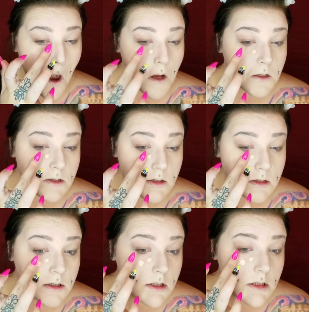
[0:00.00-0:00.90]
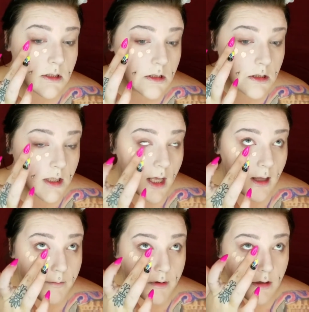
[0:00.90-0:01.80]
and just
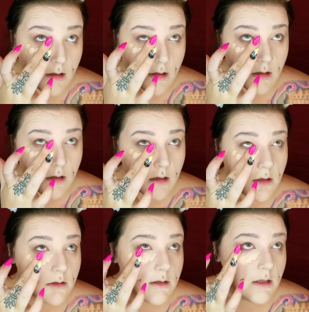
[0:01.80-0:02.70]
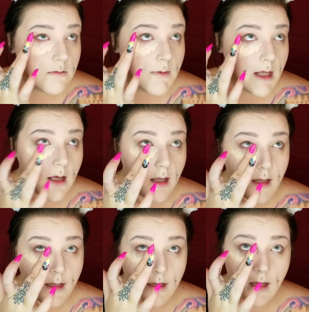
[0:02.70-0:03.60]
tap it underneath my
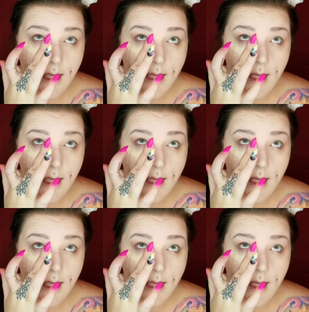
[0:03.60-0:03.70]
eye.